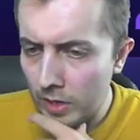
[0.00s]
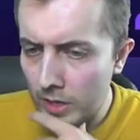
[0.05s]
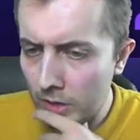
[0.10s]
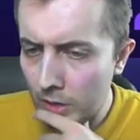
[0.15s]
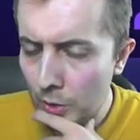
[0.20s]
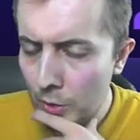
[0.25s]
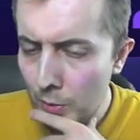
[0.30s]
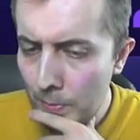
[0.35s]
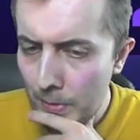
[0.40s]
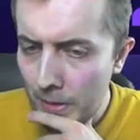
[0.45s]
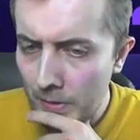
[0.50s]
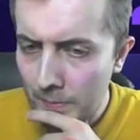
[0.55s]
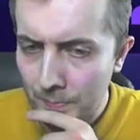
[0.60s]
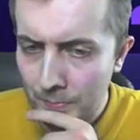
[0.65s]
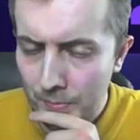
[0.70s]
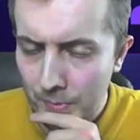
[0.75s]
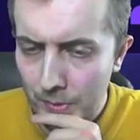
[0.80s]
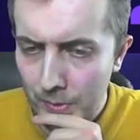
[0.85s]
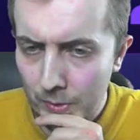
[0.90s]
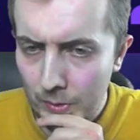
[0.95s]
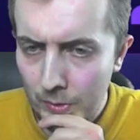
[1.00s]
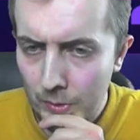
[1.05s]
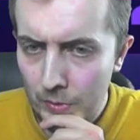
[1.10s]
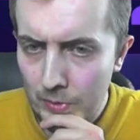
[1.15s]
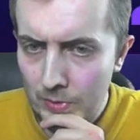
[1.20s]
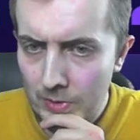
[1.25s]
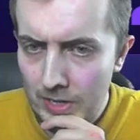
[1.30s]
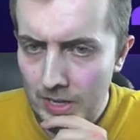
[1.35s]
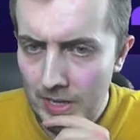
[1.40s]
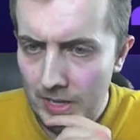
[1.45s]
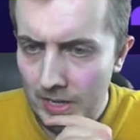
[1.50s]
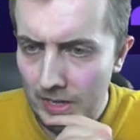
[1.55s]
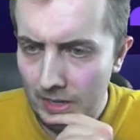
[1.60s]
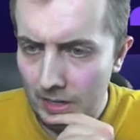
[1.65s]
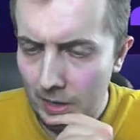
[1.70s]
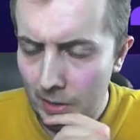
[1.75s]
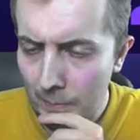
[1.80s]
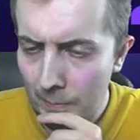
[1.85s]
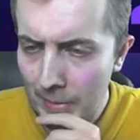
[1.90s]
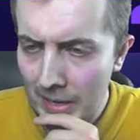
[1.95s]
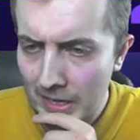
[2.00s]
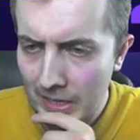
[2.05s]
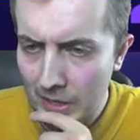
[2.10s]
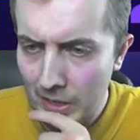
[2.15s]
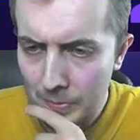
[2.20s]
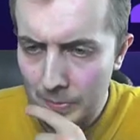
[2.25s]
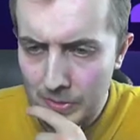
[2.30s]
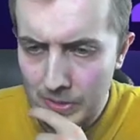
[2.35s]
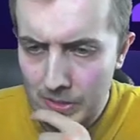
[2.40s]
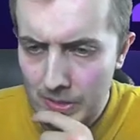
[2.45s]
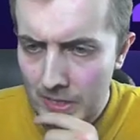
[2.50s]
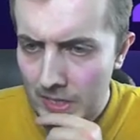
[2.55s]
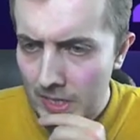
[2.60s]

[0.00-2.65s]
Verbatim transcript: Cooper, who's uh, our backups.